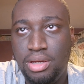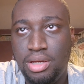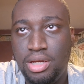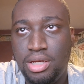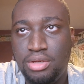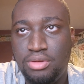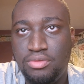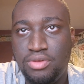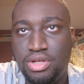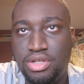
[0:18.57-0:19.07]

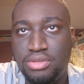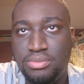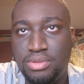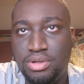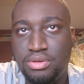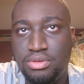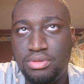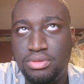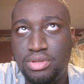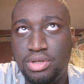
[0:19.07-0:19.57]
Exclamation
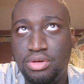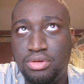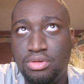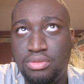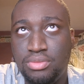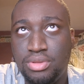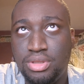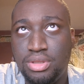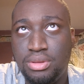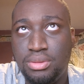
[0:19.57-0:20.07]
mark,
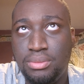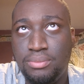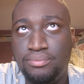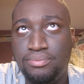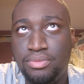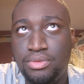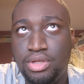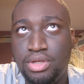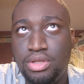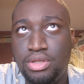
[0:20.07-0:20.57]
logarithm. So,
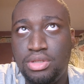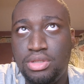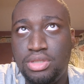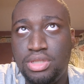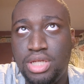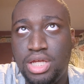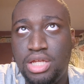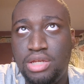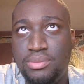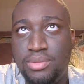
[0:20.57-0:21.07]
this is
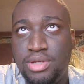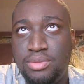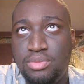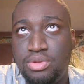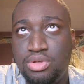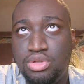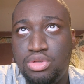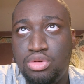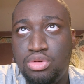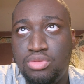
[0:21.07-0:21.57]
an animated
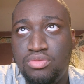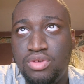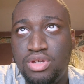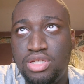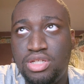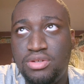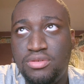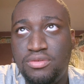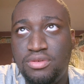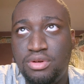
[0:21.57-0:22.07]
musical
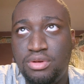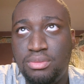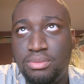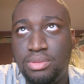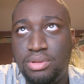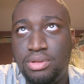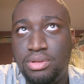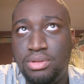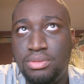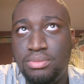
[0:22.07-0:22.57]
adventure film
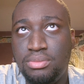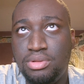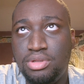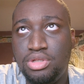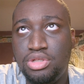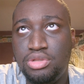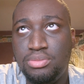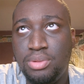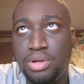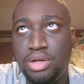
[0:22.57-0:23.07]

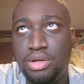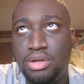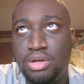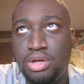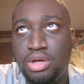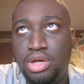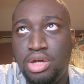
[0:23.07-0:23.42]
produced by